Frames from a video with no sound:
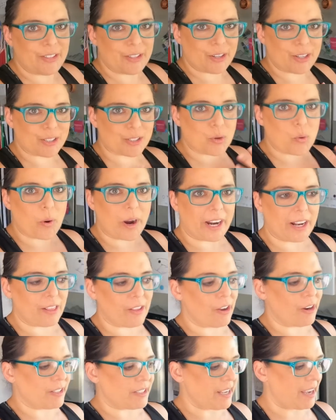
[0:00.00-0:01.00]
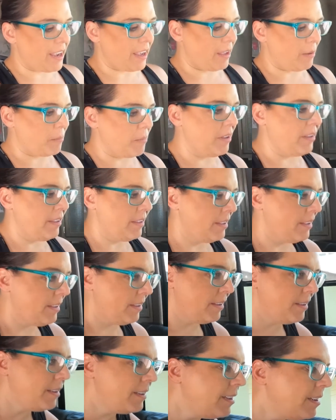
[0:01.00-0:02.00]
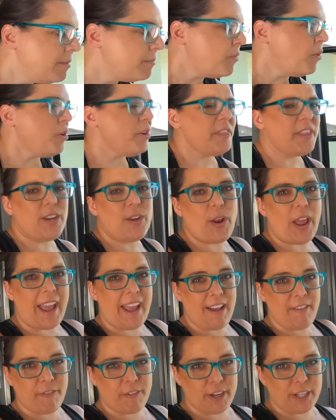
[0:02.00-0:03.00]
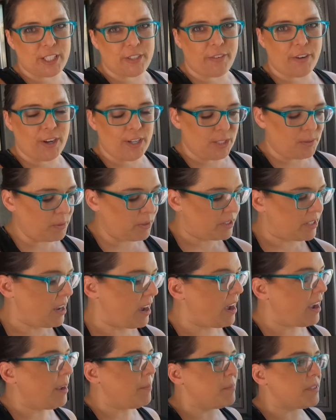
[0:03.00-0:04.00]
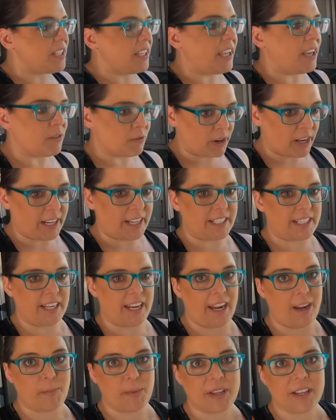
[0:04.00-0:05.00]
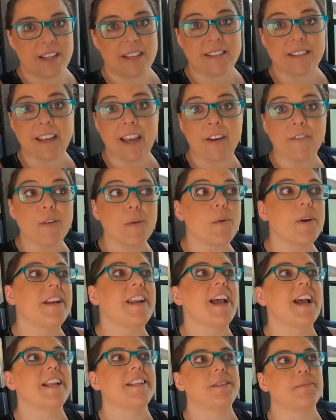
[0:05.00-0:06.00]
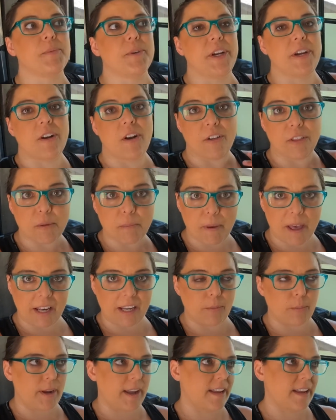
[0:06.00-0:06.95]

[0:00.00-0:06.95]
It took us quite a long time. More than average Farnsworth time to get ready today because everyone had to bring all the bedding,